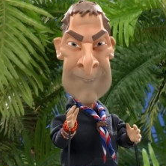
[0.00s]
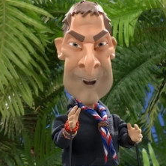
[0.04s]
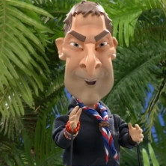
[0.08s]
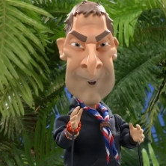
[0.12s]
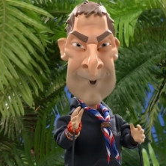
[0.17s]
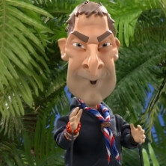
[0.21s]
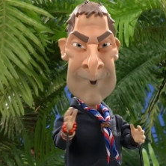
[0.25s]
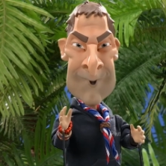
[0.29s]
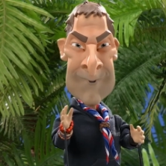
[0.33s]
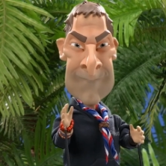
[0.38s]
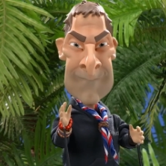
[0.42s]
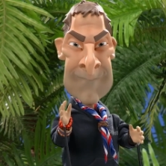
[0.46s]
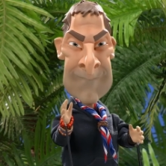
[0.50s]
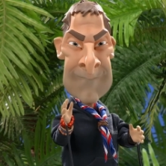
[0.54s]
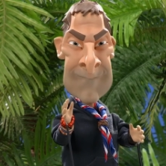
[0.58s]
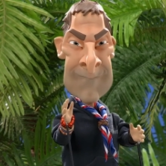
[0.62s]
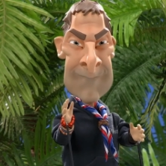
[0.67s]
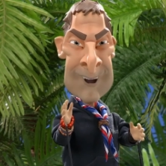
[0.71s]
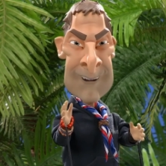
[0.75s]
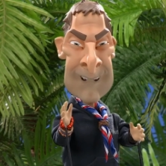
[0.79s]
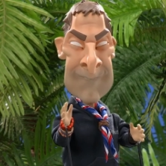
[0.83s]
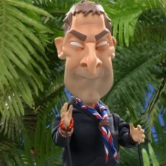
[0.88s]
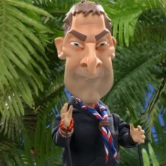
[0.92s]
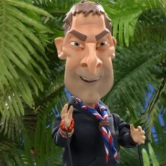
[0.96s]
Ouch,
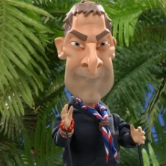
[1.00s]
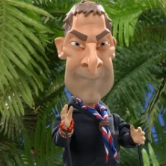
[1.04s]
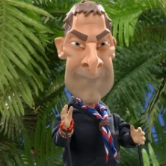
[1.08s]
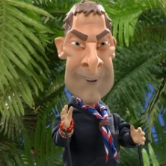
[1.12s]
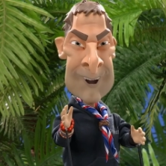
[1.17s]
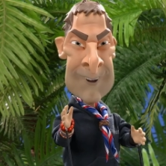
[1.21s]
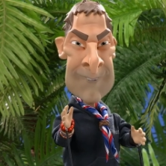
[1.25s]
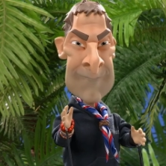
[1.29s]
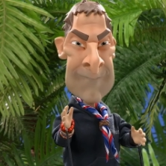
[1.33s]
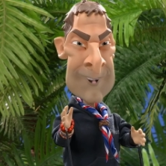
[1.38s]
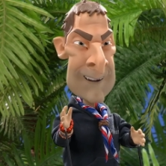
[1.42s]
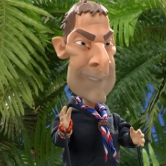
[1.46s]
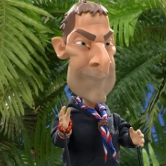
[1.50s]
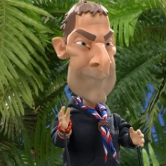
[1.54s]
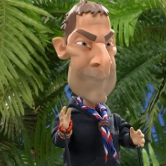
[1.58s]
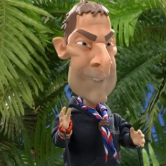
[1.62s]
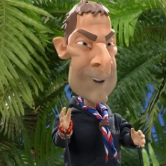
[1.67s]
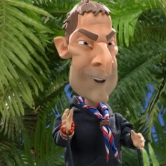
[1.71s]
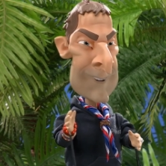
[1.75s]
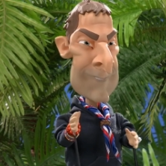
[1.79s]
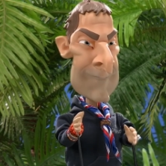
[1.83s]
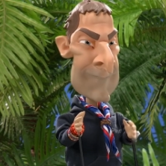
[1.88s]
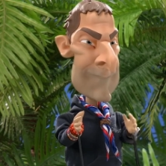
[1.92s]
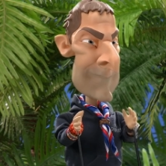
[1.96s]
I've been
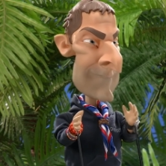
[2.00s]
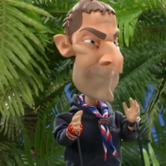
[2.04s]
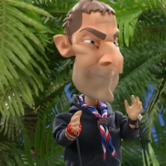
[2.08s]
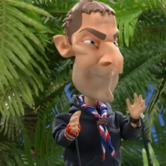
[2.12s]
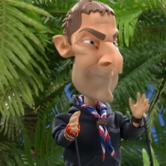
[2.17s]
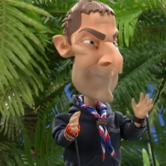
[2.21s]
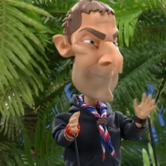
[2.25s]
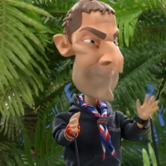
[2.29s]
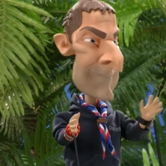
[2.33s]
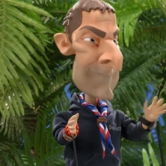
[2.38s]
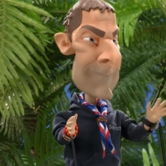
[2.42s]
badly stung.